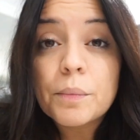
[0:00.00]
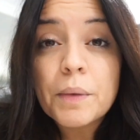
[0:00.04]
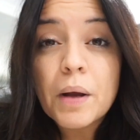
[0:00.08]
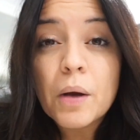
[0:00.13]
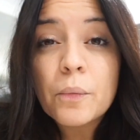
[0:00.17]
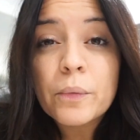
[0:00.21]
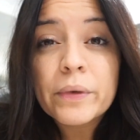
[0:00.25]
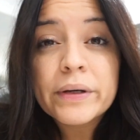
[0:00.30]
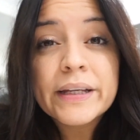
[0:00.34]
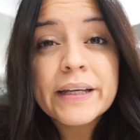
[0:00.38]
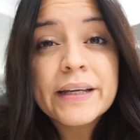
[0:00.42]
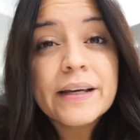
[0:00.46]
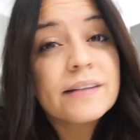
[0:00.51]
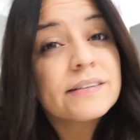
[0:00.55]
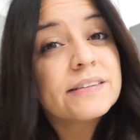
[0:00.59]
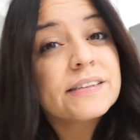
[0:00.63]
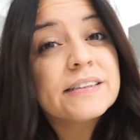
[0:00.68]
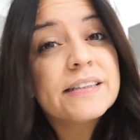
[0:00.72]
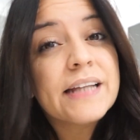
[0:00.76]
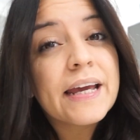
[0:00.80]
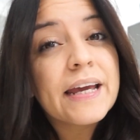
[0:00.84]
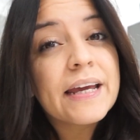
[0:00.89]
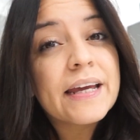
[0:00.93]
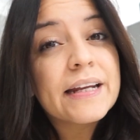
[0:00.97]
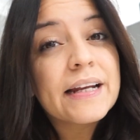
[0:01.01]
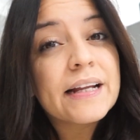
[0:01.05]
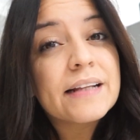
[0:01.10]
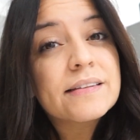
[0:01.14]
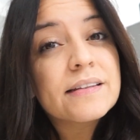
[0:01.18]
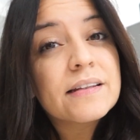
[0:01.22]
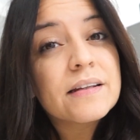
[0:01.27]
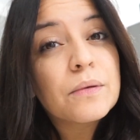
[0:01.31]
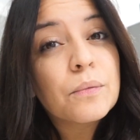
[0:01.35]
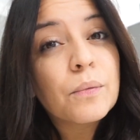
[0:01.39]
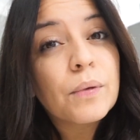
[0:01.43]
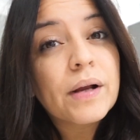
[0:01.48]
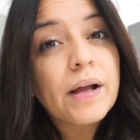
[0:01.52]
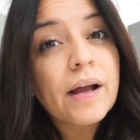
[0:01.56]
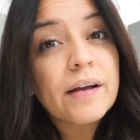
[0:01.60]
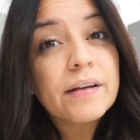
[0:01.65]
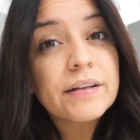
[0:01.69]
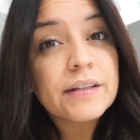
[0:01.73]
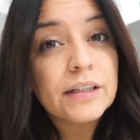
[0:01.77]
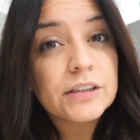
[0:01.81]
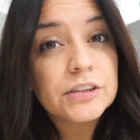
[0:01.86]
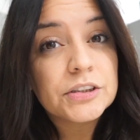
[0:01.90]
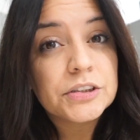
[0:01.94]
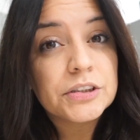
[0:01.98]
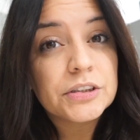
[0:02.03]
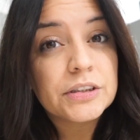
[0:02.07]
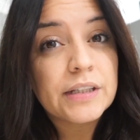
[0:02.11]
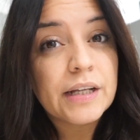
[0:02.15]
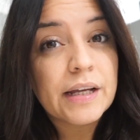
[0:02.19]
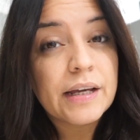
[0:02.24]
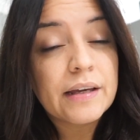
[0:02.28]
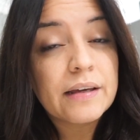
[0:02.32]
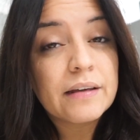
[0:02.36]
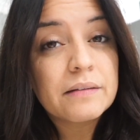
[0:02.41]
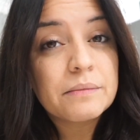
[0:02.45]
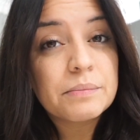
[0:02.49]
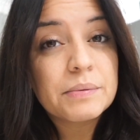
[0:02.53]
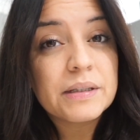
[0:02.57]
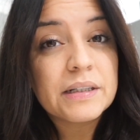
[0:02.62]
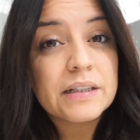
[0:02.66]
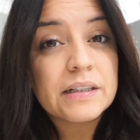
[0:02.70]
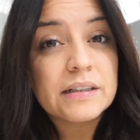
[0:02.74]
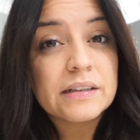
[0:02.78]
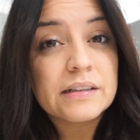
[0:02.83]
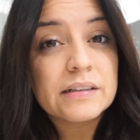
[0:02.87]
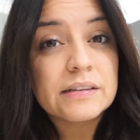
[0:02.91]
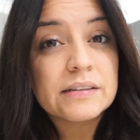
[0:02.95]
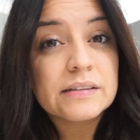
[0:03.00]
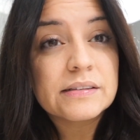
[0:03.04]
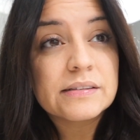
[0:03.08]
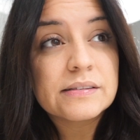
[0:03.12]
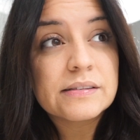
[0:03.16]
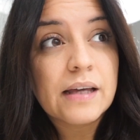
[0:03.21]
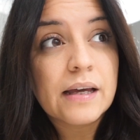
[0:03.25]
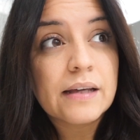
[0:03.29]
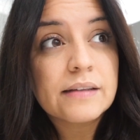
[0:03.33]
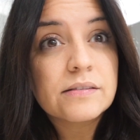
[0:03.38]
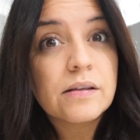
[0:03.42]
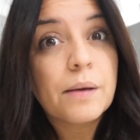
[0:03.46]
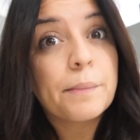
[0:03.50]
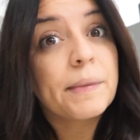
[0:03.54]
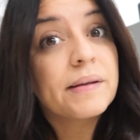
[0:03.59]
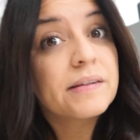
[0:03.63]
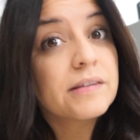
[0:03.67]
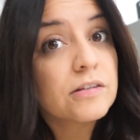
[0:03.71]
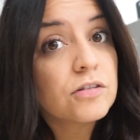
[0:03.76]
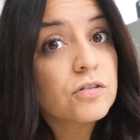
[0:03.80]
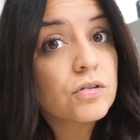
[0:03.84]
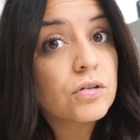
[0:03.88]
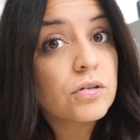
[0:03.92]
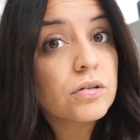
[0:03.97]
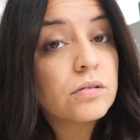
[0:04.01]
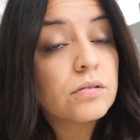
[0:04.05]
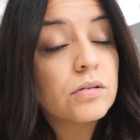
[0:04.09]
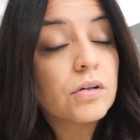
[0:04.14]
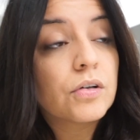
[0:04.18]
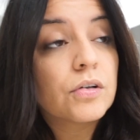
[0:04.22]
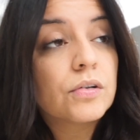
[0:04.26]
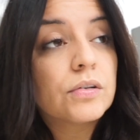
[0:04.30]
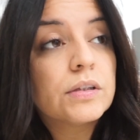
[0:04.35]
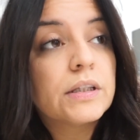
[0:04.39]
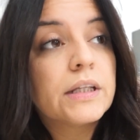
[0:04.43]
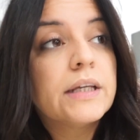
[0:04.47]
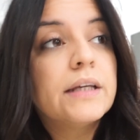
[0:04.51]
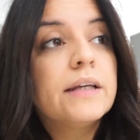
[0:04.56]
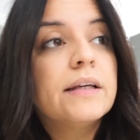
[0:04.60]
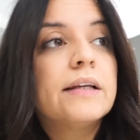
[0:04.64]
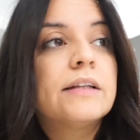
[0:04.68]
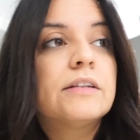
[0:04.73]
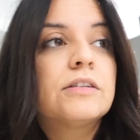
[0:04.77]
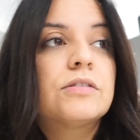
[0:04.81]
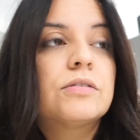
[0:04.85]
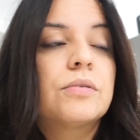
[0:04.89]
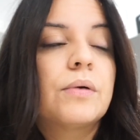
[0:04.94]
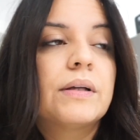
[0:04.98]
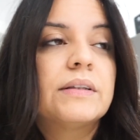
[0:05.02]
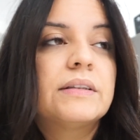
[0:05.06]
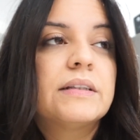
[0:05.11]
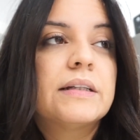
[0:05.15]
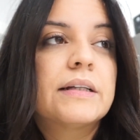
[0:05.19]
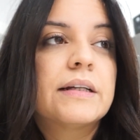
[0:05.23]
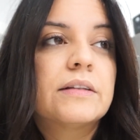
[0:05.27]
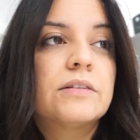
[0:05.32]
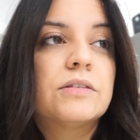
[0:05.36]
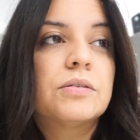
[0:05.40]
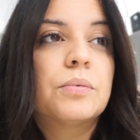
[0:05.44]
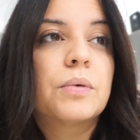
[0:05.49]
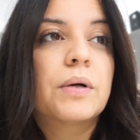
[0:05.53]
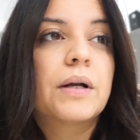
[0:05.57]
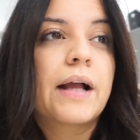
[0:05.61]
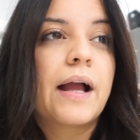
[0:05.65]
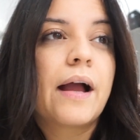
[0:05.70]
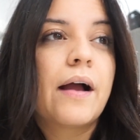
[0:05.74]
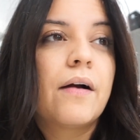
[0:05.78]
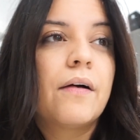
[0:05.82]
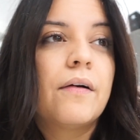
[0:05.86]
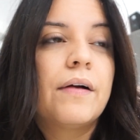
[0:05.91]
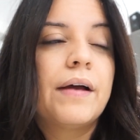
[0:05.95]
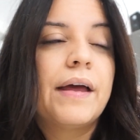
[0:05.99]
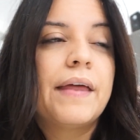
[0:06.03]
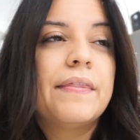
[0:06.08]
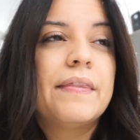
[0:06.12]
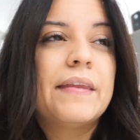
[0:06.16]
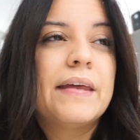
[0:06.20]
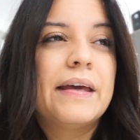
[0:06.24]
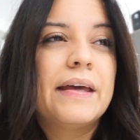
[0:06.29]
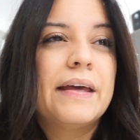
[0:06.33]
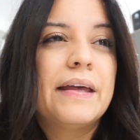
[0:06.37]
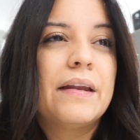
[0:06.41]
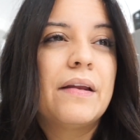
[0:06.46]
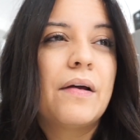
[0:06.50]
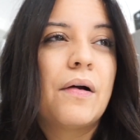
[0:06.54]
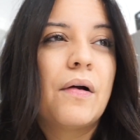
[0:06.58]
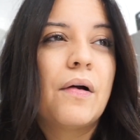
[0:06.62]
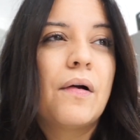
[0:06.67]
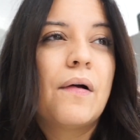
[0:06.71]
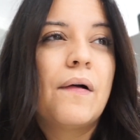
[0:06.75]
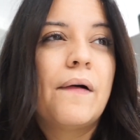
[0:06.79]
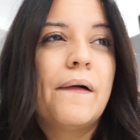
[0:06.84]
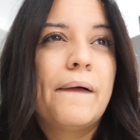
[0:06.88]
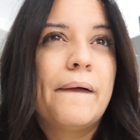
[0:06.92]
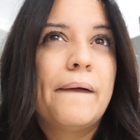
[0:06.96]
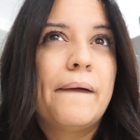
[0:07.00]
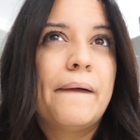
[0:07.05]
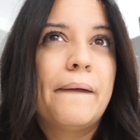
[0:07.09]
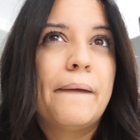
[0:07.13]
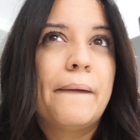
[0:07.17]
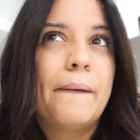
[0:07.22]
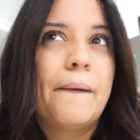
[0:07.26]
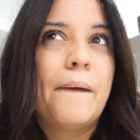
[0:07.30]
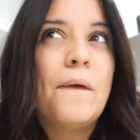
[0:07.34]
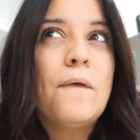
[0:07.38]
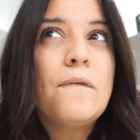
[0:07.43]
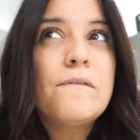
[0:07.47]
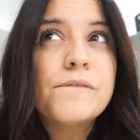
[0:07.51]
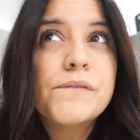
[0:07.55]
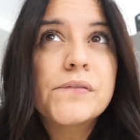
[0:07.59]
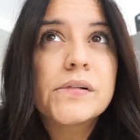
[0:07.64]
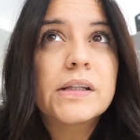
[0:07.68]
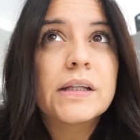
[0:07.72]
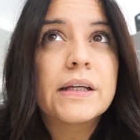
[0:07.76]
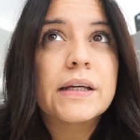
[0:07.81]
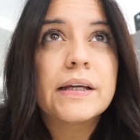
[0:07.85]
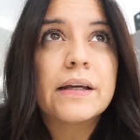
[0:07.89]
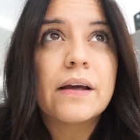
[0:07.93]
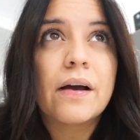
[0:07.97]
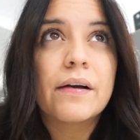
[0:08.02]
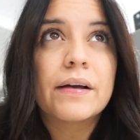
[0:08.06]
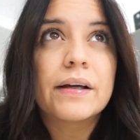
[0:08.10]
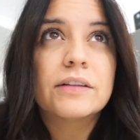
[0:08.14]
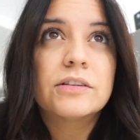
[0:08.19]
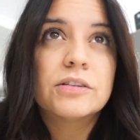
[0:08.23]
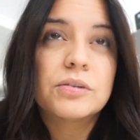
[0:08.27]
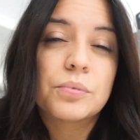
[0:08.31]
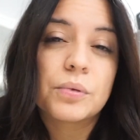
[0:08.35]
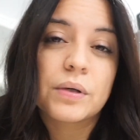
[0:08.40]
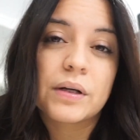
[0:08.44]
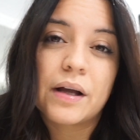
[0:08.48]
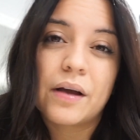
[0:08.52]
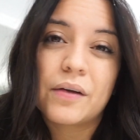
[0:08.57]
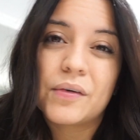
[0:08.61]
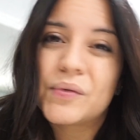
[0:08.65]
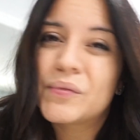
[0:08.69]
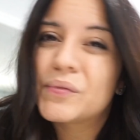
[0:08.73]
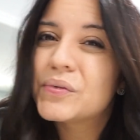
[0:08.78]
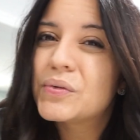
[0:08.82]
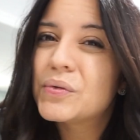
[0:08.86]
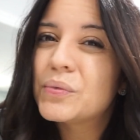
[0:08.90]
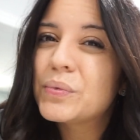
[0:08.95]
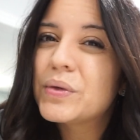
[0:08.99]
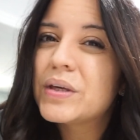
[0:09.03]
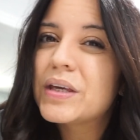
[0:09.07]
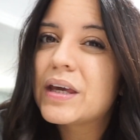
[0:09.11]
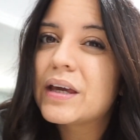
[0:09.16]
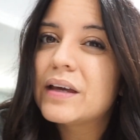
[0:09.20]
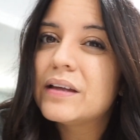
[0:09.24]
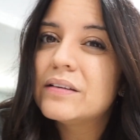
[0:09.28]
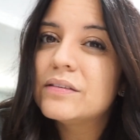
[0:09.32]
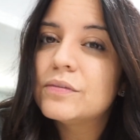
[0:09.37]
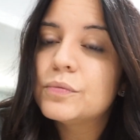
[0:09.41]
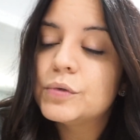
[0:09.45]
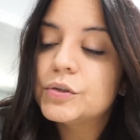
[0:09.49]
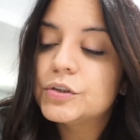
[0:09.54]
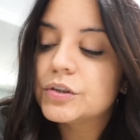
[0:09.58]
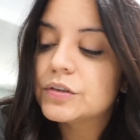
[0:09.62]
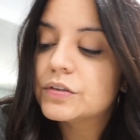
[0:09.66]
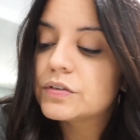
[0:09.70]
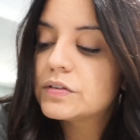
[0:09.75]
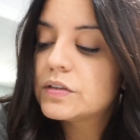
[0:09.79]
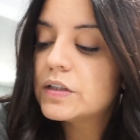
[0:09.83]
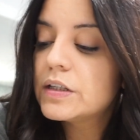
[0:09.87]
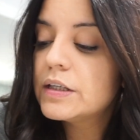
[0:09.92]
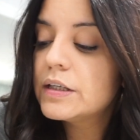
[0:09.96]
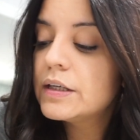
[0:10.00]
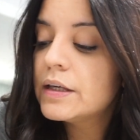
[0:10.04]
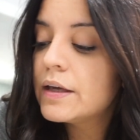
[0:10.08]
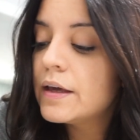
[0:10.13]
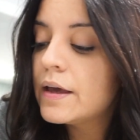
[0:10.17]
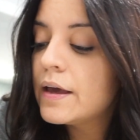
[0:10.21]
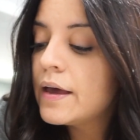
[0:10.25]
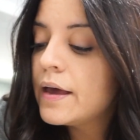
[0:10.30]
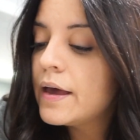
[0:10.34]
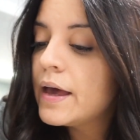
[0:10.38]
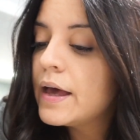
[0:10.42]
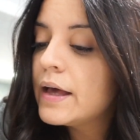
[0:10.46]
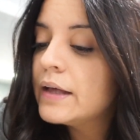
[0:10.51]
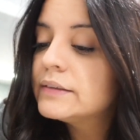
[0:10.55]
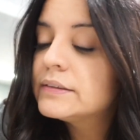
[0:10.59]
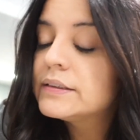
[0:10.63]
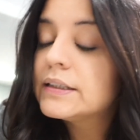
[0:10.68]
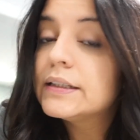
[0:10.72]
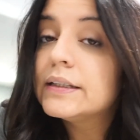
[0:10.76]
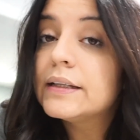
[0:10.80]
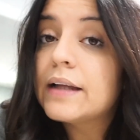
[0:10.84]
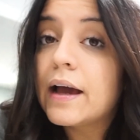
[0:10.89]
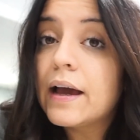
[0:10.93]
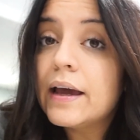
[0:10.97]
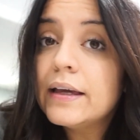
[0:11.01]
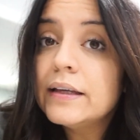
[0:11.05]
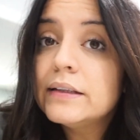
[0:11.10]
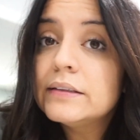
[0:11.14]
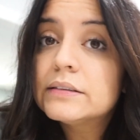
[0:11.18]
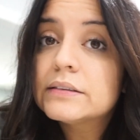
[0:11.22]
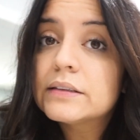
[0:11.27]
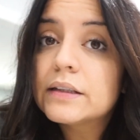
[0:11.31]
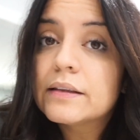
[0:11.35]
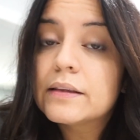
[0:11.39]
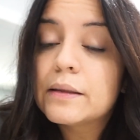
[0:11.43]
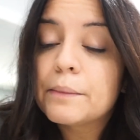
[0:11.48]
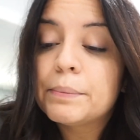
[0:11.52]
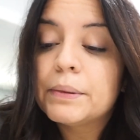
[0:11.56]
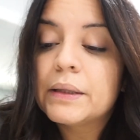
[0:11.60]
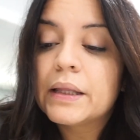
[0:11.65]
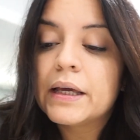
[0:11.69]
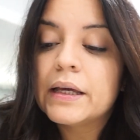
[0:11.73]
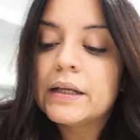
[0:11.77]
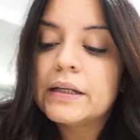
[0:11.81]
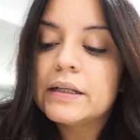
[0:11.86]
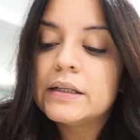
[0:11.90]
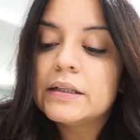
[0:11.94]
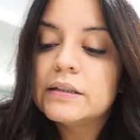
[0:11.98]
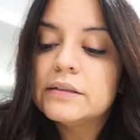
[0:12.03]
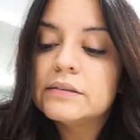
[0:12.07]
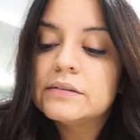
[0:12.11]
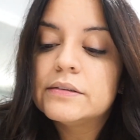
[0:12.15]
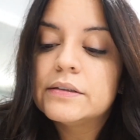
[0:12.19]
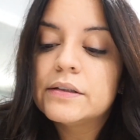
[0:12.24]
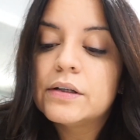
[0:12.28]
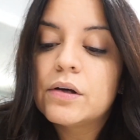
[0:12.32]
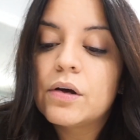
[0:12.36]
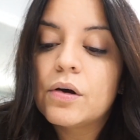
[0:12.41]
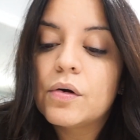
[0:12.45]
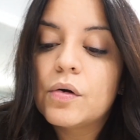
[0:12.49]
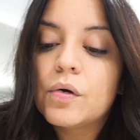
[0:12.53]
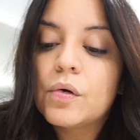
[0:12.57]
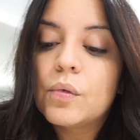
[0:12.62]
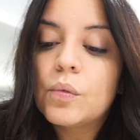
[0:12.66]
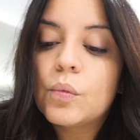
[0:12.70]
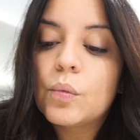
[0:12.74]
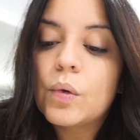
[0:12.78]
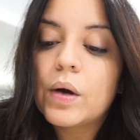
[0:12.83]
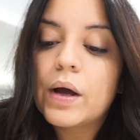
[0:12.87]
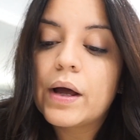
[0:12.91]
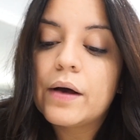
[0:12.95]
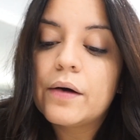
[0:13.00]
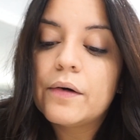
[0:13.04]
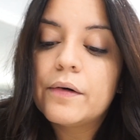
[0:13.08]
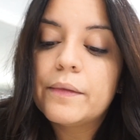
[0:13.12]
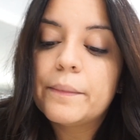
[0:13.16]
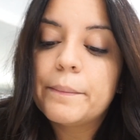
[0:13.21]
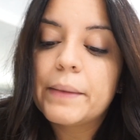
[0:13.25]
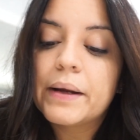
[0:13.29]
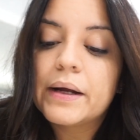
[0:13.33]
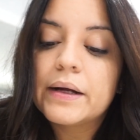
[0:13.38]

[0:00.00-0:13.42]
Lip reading: not working out today, and I didn't work out yesterday because I saw my sister early, and so I didn't get to work out. And then hopefully I'll get to work out over the weekend. We shall see. Tonight, the plan is to go help my